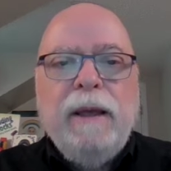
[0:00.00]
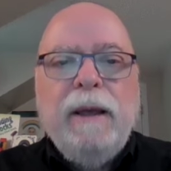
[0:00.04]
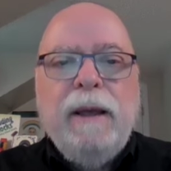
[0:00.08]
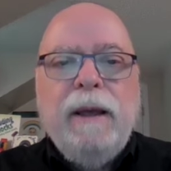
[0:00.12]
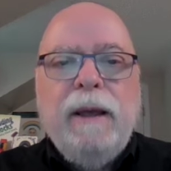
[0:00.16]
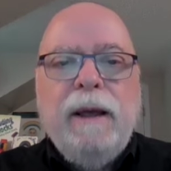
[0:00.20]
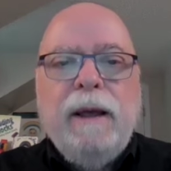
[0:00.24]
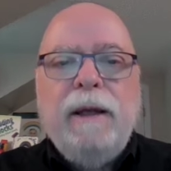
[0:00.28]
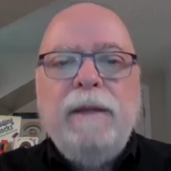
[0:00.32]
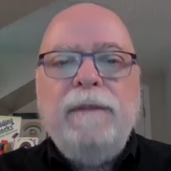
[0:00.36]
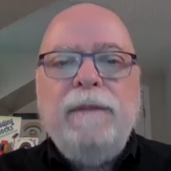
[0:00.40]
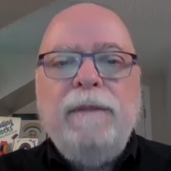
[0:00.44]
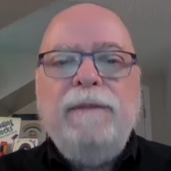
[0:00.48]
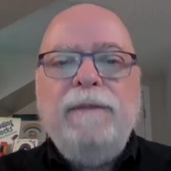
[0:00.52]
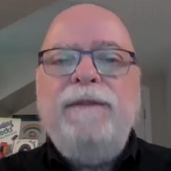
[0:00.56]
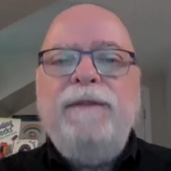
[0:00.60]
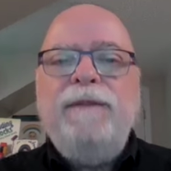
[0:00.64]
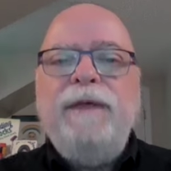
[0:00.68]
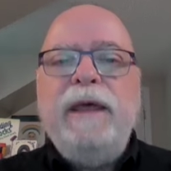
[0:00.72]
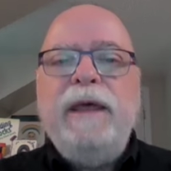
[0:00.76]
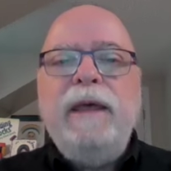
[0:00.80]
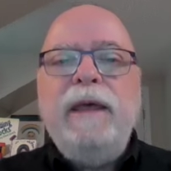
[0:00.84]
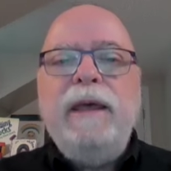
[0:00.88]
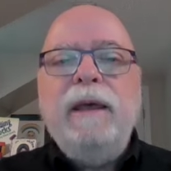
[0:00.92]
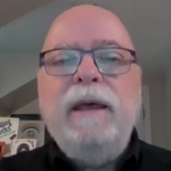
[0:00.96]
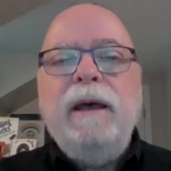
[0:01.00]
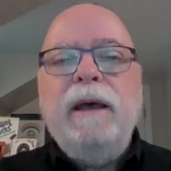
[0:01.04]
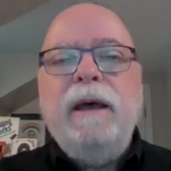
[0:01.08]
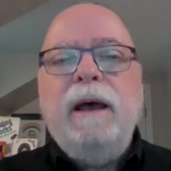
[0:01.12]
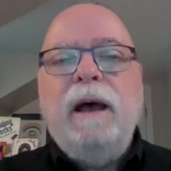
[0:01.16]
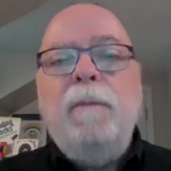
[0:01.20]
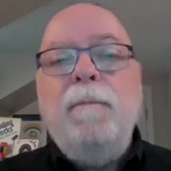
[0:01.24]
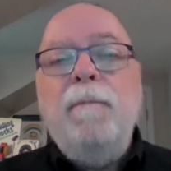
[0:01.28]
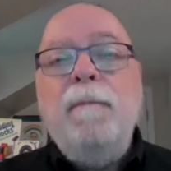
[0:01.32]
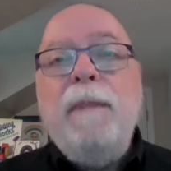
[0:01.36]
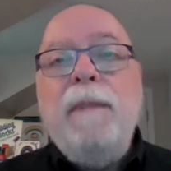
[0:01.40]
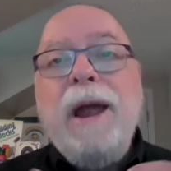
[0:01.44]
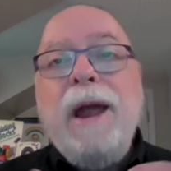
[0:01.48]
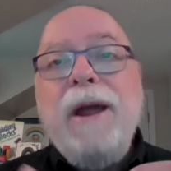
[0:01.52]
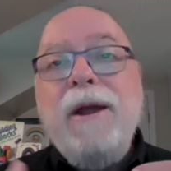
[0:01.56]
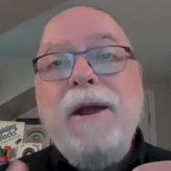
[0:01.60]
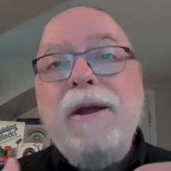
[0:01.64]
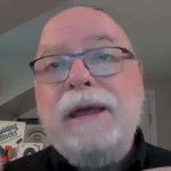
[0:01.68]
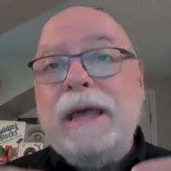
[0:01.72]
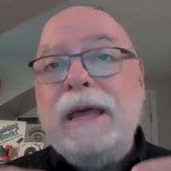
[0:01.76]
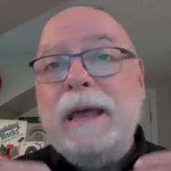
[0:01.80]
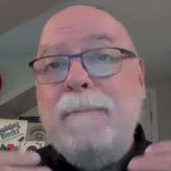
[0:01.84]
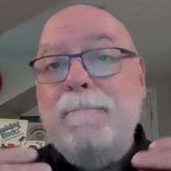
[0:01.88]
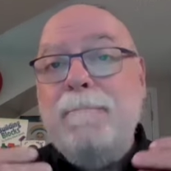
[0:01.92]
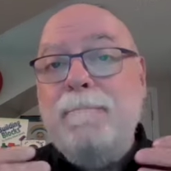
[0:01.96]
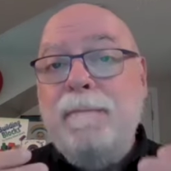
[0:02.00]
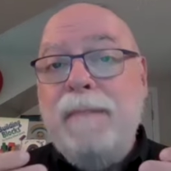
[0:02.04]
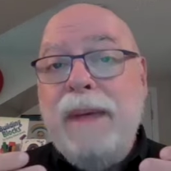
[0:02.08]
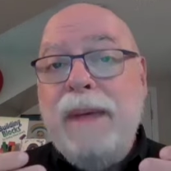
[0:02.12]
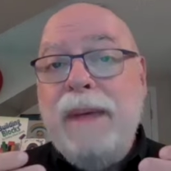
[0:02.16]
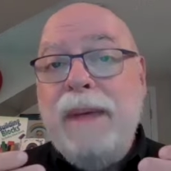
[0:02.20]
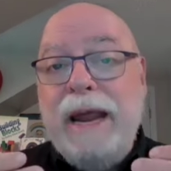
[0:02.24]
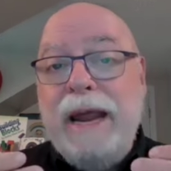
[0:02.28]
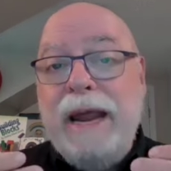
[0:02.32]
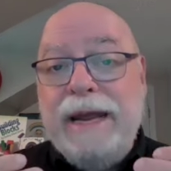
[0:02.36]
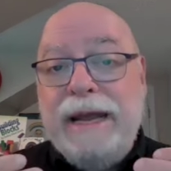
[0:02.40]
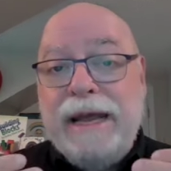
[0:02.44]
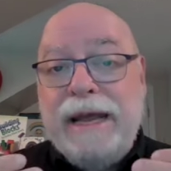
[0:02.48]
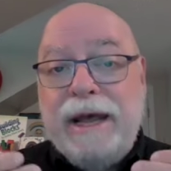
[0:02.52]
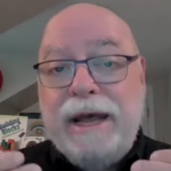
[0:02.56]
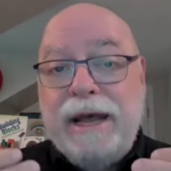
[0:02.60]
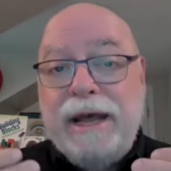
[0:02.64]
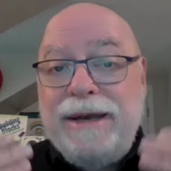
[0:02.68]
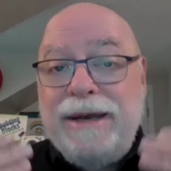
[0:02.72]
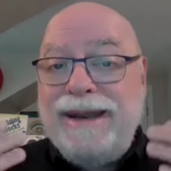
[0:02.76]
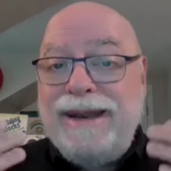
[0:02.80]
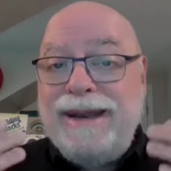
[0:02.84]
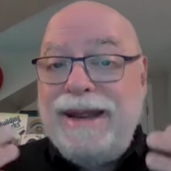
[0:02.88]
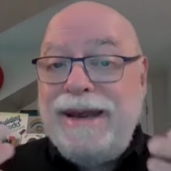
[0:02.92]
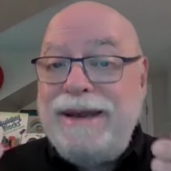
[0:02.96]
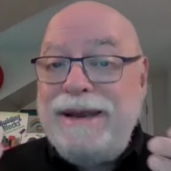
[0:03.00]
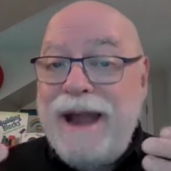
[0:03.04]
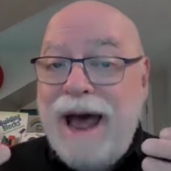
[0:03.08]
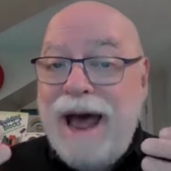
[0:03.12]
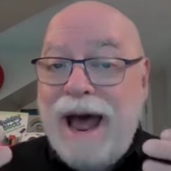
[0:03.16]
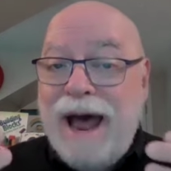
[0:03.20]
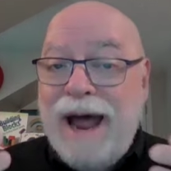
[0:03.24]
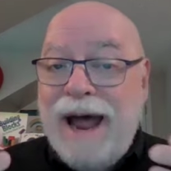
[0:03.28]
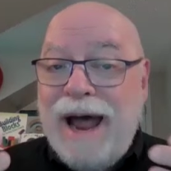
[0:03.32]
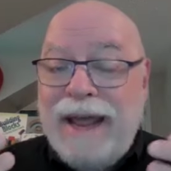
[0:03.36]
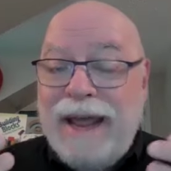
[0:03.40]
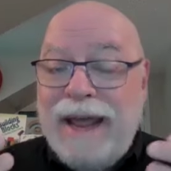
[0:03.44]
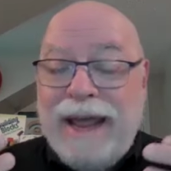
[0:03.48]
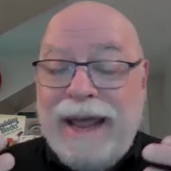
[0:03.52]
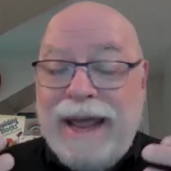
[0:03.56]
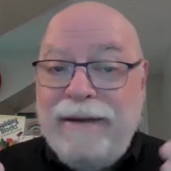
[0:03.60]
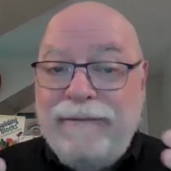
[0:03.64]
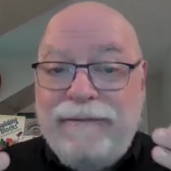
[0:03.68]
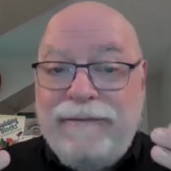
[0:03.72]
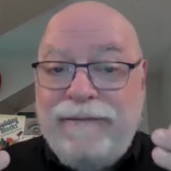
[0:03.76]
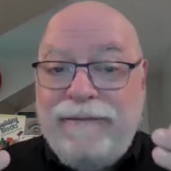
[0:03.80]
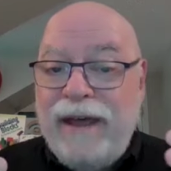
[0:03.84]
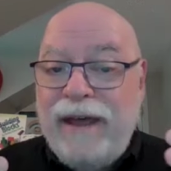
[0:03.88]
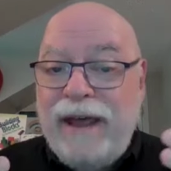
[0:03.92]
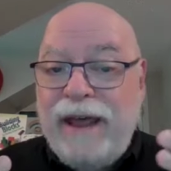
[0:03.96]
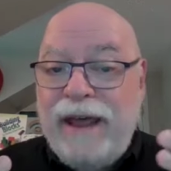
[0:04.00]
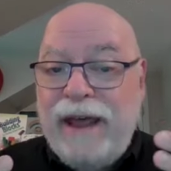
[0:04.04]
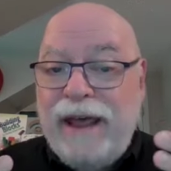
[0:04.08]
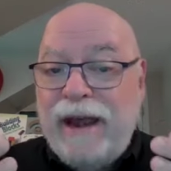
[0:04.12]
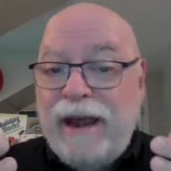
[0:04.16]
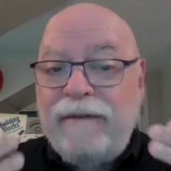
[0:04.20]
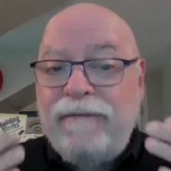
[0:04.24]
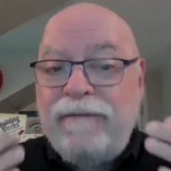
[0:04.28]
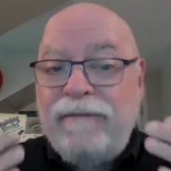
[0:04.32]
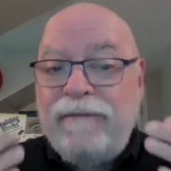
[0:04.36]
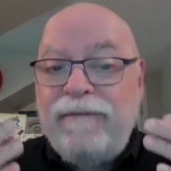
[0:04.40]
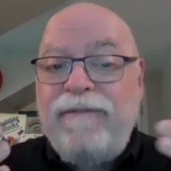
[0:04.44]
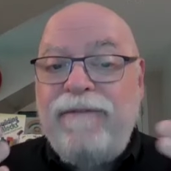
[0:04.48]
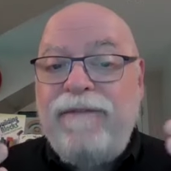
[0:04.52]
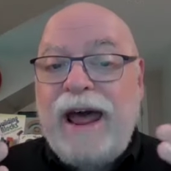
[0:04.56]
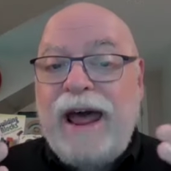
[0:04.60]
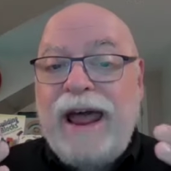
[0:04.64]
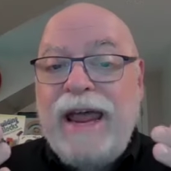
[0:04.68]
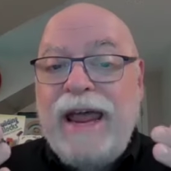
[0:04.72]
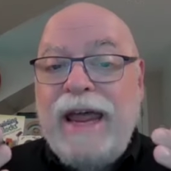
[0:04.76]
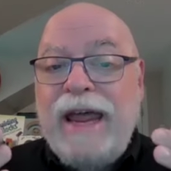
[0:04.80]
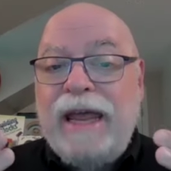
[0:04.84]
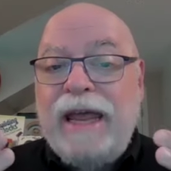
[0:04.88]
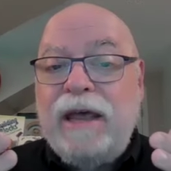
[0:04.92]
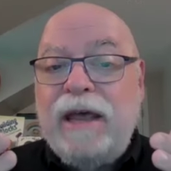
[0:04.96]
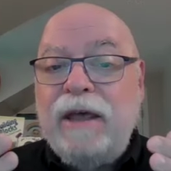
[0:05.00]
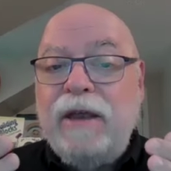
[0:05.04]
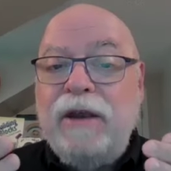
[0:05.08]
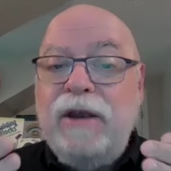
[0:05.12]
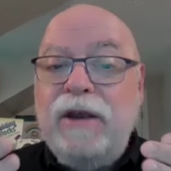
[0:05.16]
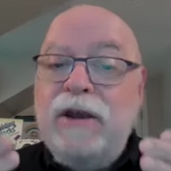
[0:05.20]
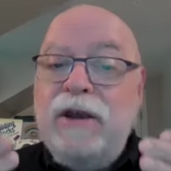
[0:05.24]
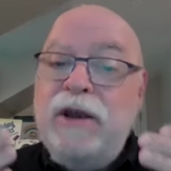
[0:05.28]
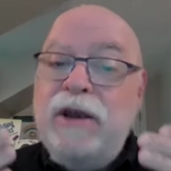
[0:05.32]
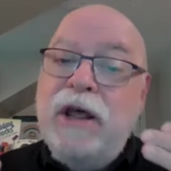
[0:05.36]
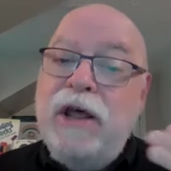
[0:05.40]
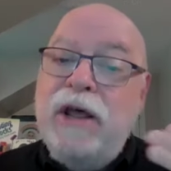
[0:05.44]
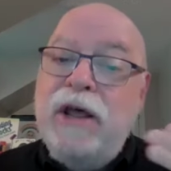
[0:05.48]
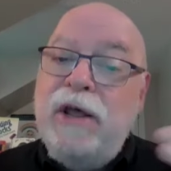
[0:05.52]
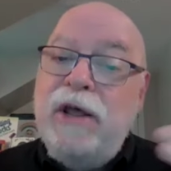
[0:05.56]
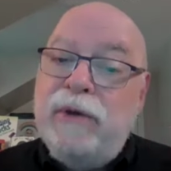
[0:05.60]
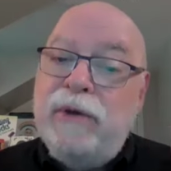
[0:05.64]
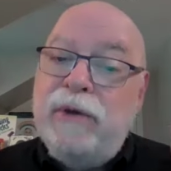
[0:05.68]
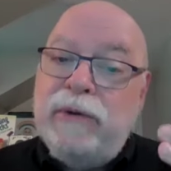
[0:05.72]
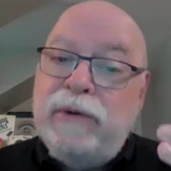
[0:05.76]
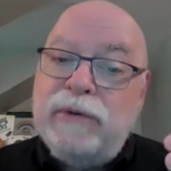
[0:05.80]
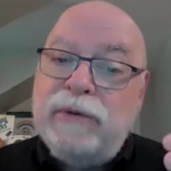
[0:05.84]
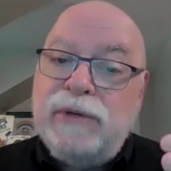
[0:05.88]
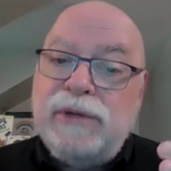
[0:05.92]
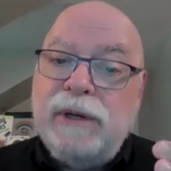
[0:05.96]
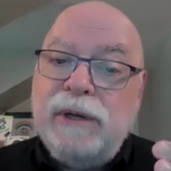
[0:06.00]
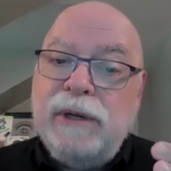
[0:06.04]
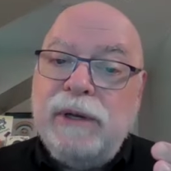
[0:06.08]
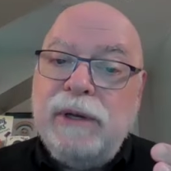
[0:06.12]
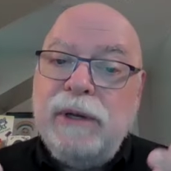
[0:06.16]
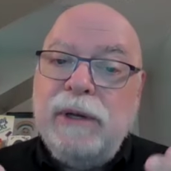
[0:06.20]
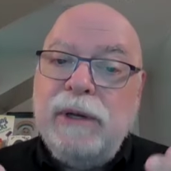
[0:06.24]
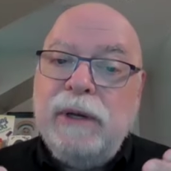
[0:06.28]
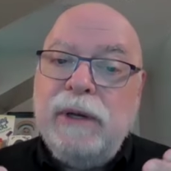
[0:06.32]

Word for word: Uh, the American media did not invent fake news.